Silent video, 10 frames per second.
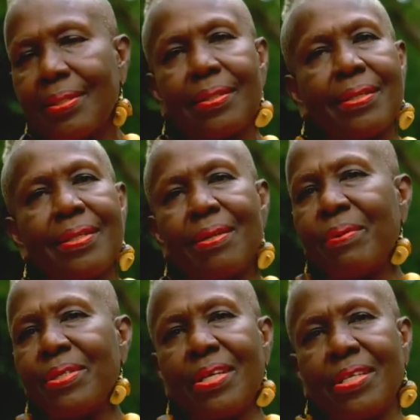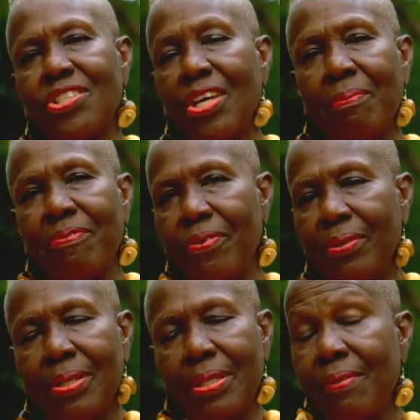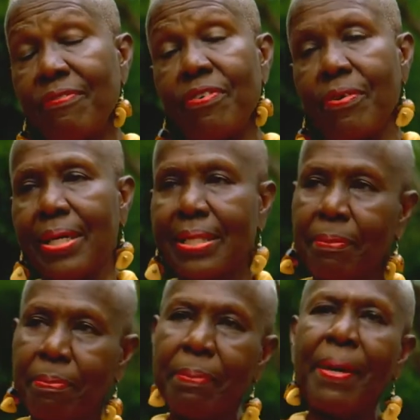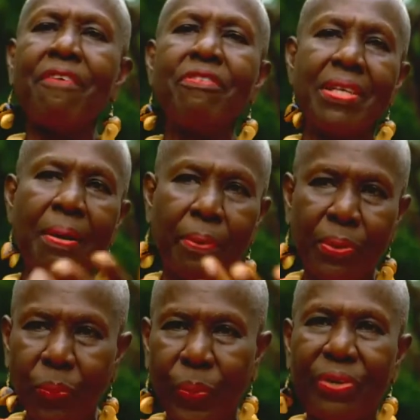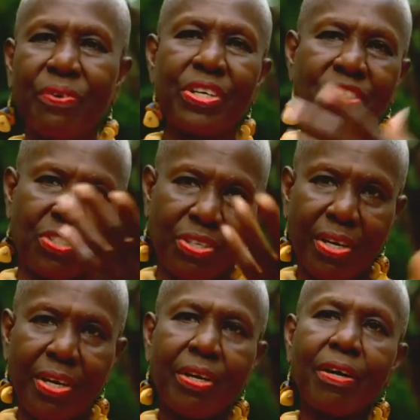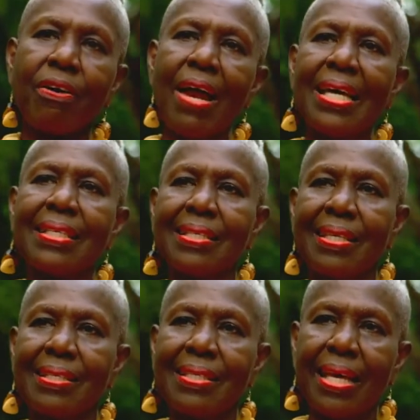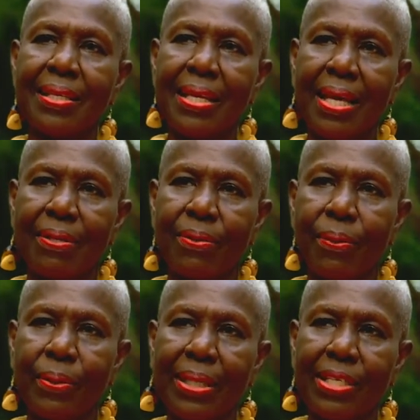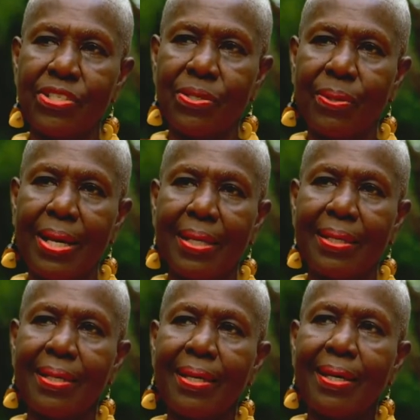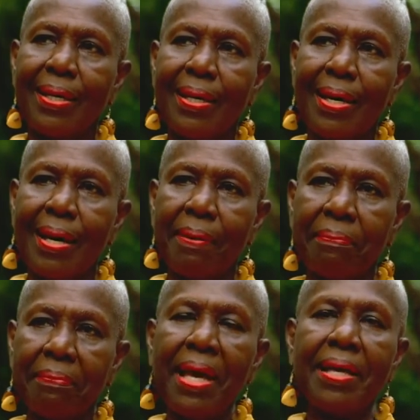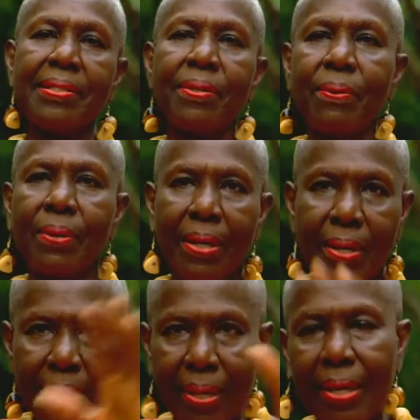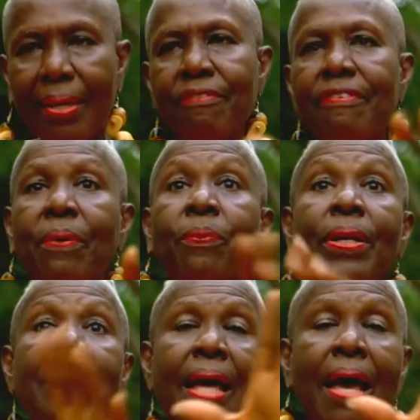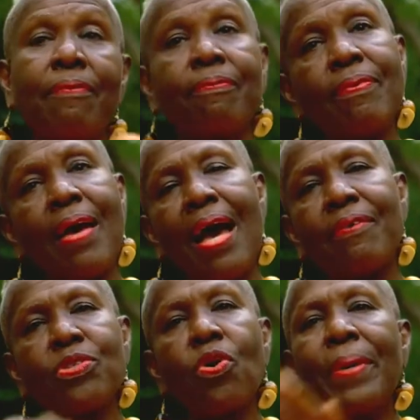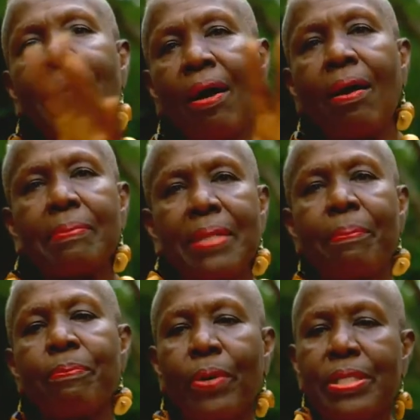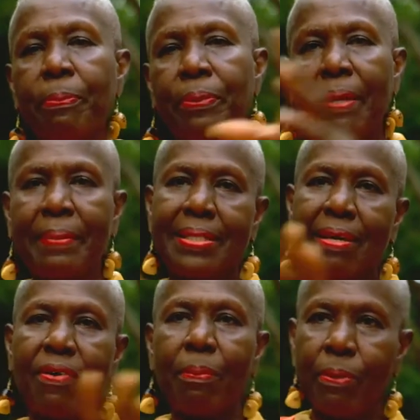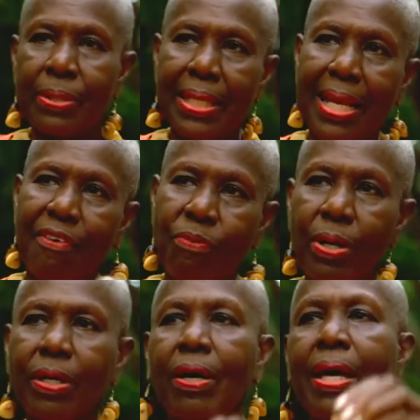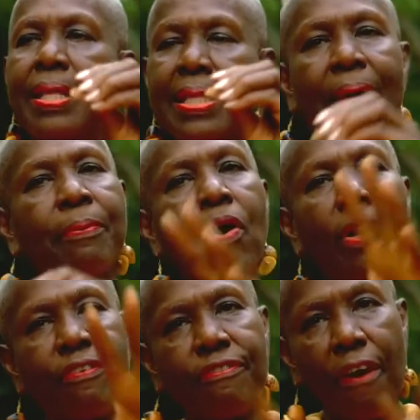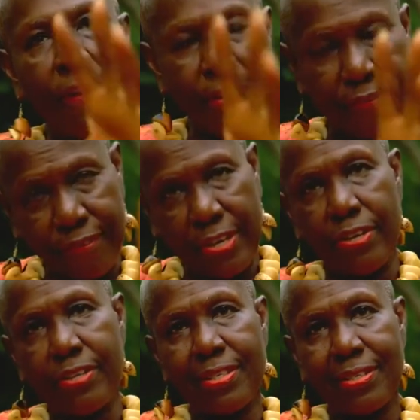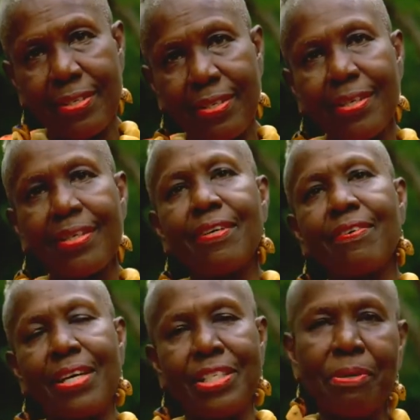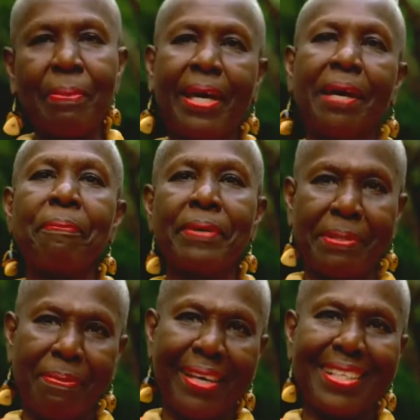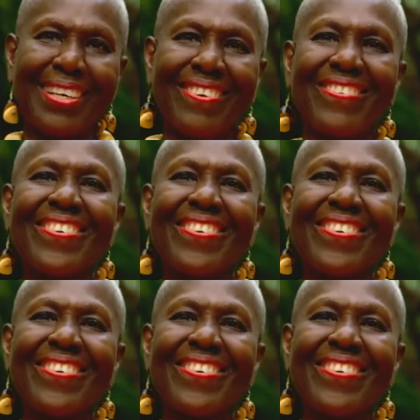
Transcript: That was shameful, infuriated people. I've written about the Windrush crisis, that whole issue. Yeah. And so in fact, I have so many columns, I'm going to put them in several books, and I have one that I'm calling Foreign Affairs, a Jamaican perspective.